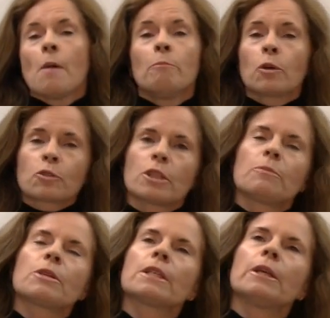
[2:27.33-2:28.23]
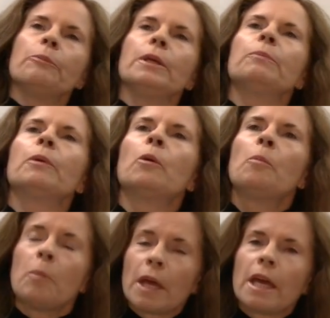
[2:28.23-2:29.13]
Most of the Brazilian
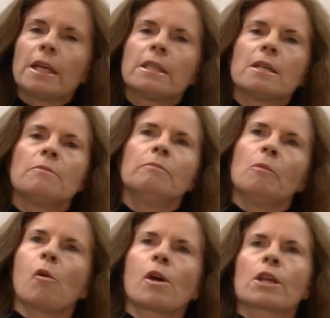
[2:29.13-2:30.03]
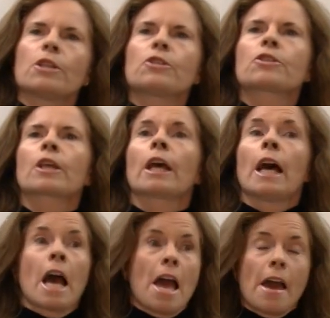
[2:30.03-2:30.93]
people pay their mortgage
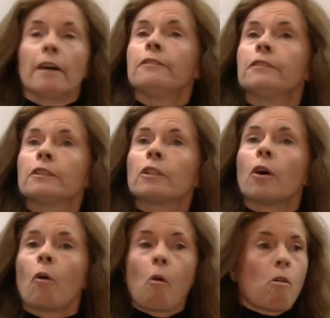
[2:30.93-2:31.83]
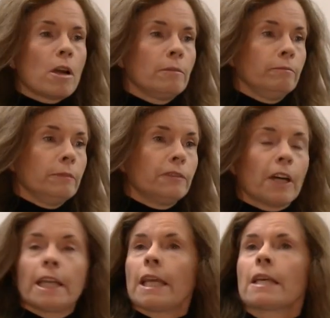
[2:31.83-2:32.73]
half or
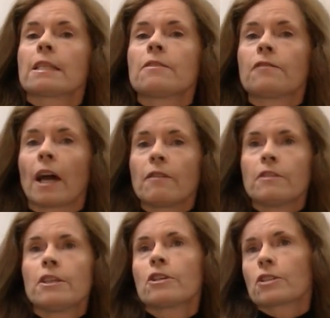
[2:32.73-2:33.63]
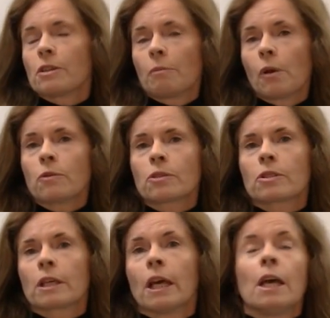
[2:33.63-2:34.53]
financing 5 years the
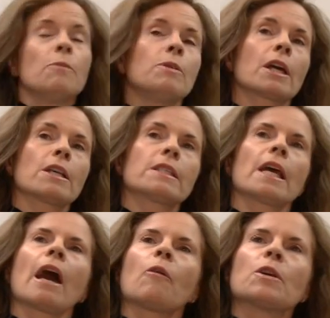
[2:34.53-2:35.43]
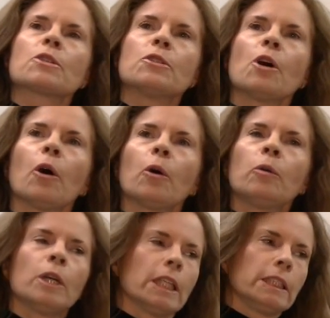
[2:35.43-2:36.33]
most, because they always
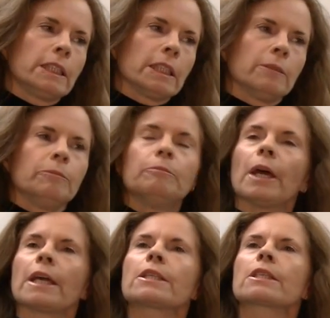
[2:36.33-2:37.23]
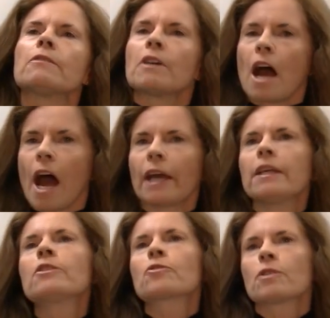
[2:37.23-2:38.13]
know the banks give a high
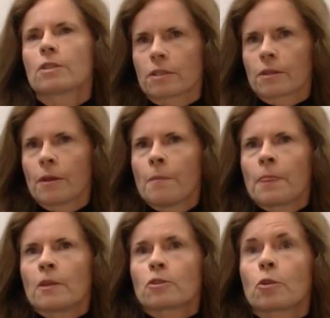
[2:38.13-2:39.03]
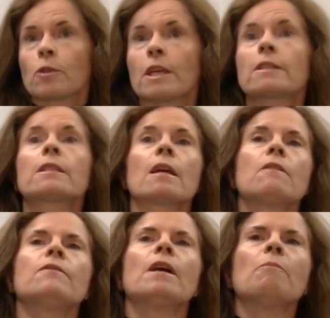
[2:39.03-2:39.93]
interest. So they
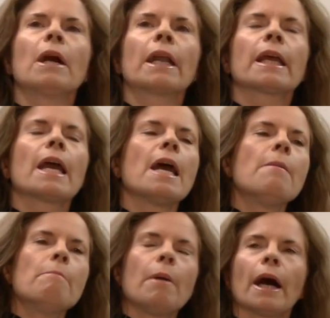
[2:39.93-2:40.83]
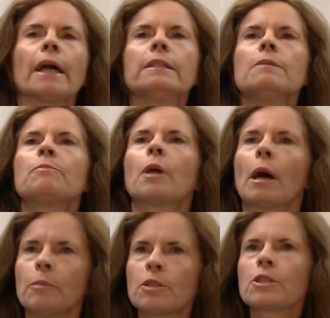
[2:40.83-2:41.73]
save their money and buy the
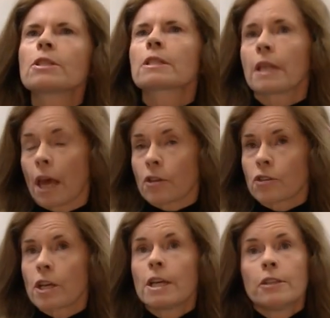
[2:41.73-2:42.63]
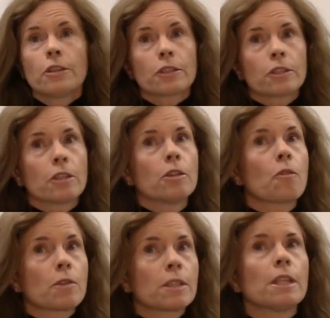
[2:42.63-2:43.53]
properties cash. This is in
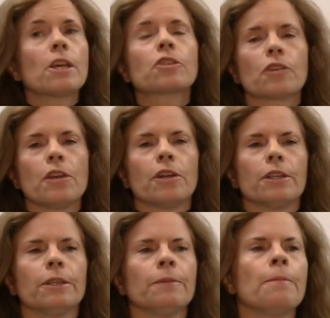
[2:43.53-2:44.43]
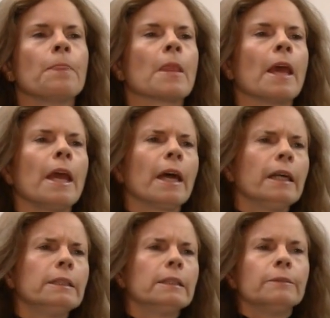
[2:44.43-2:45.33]
the residential area.
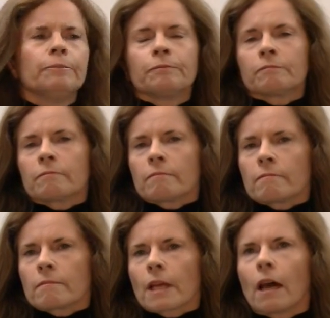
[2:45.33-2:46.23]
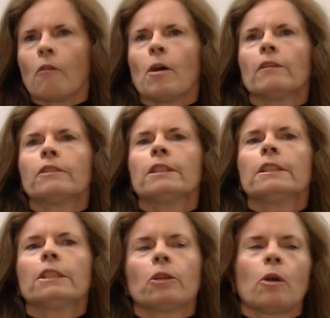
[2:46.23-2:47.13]
And however,
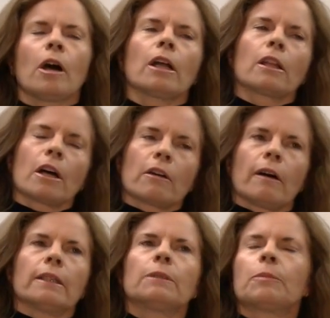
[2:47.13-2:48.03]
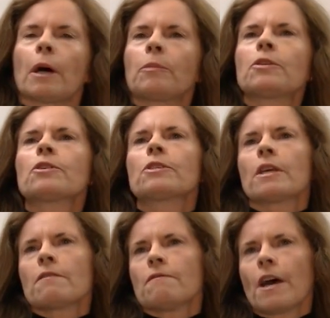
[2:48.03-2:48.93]
a lot of other properties
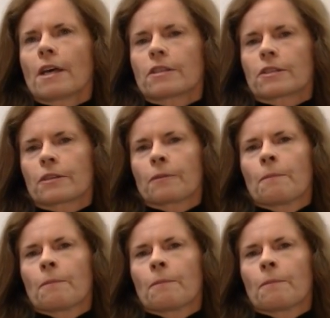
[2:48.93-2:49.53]
they invest.